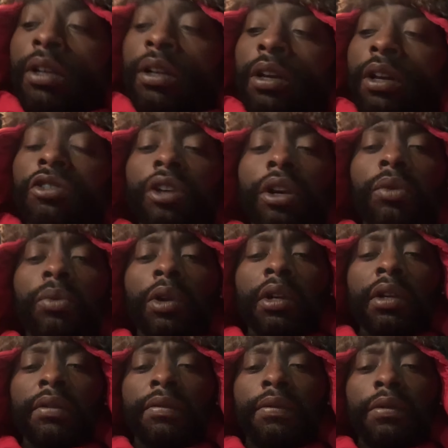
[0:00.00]
I started
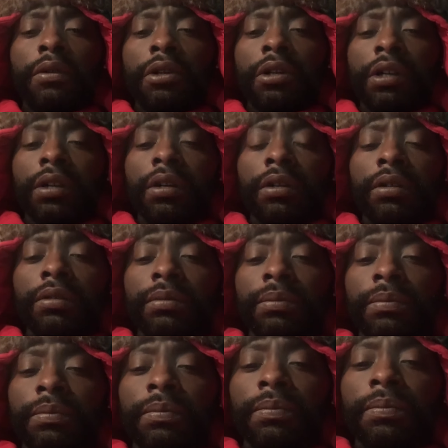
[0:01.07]
working for
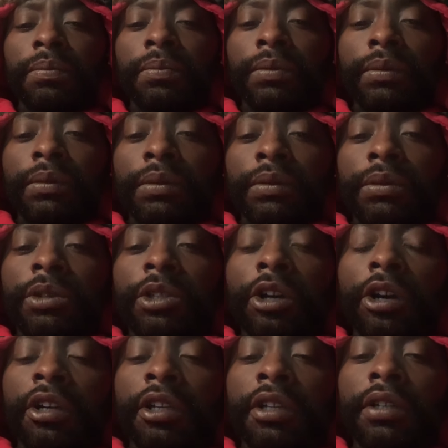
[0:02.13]

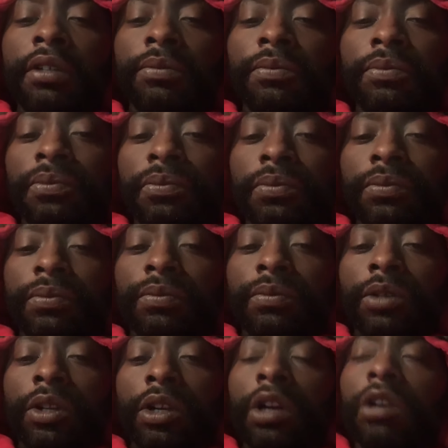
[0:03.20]
Target,
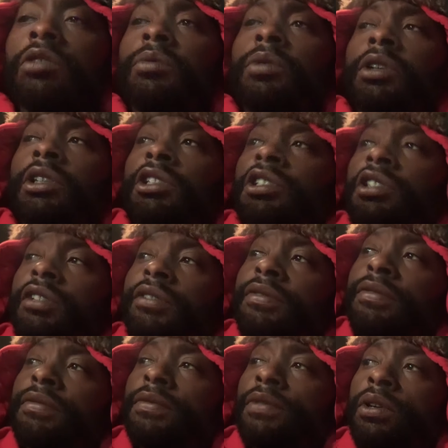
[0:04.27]
early morning shift,
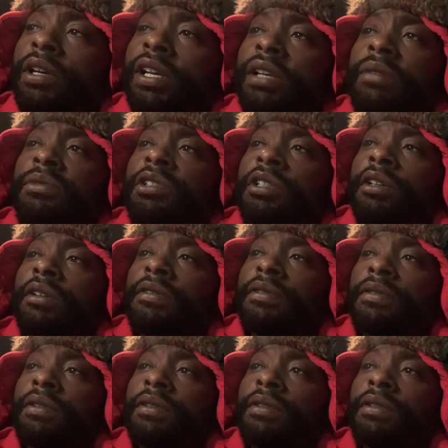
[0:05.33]
4 a.m. shift.